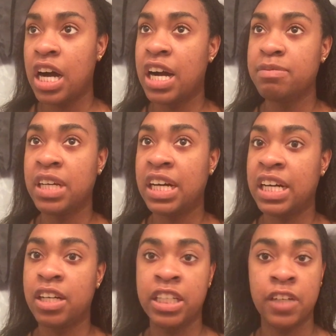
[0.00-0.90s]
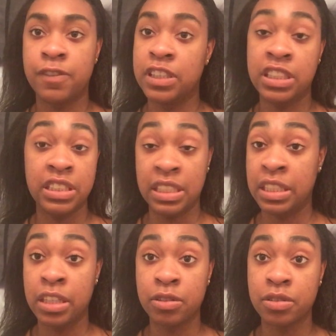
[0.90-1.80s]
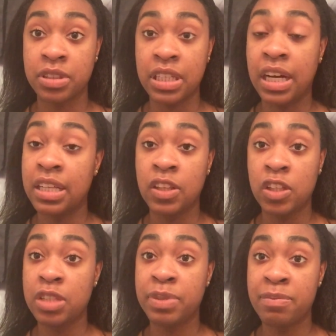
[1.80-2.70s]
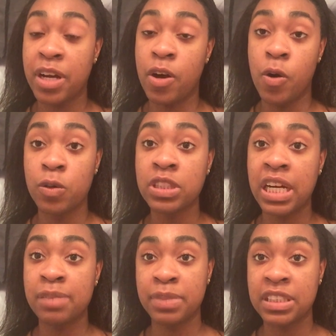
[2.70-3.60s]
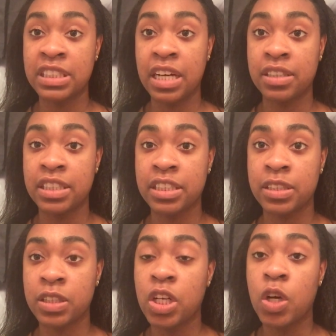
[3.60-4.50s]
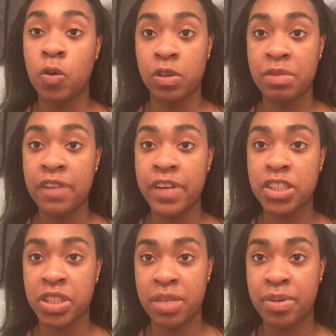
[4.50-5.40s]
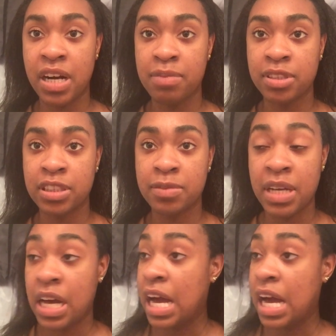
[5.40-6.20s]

I'm not out here for shits and giggles. I literally put my whole entire business out here with my facial hair problem.